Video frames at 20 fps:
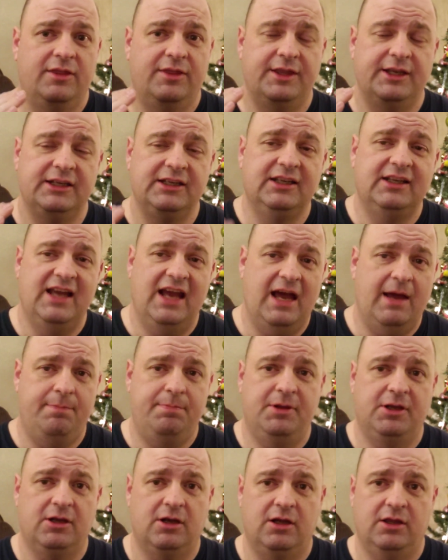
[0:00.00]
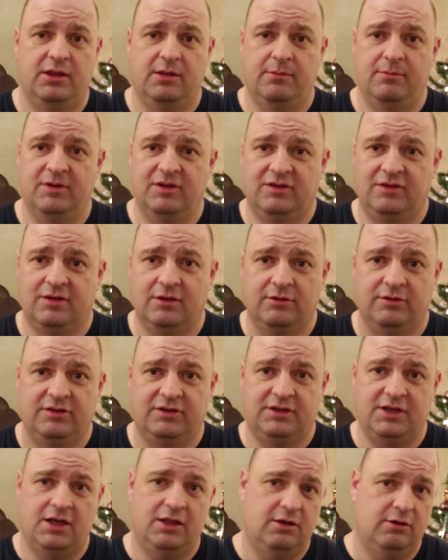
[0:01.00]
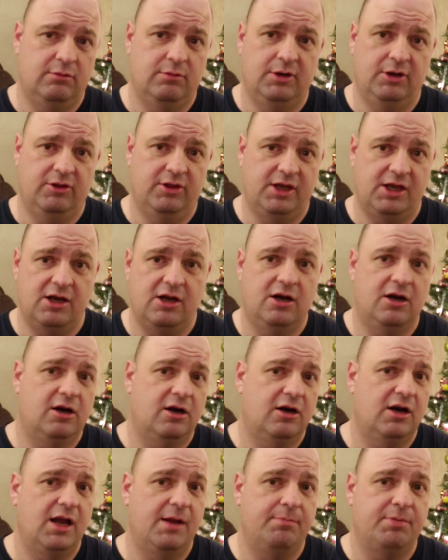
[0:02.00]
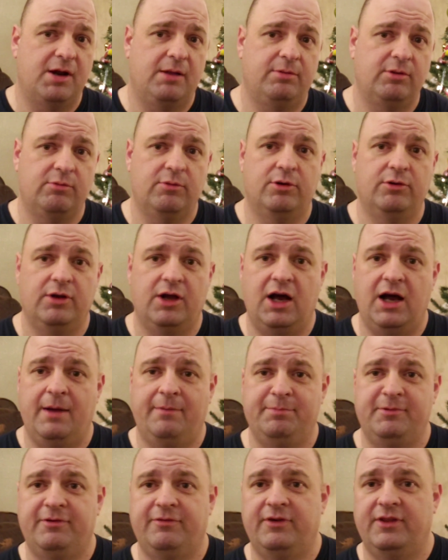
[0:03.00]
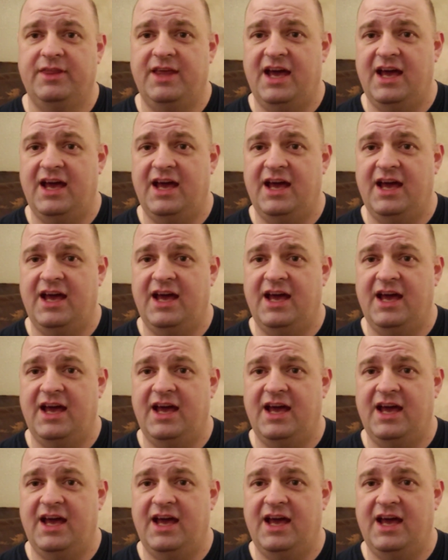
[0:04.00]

the gapping on them is so stellar where they are. I probably won't opt for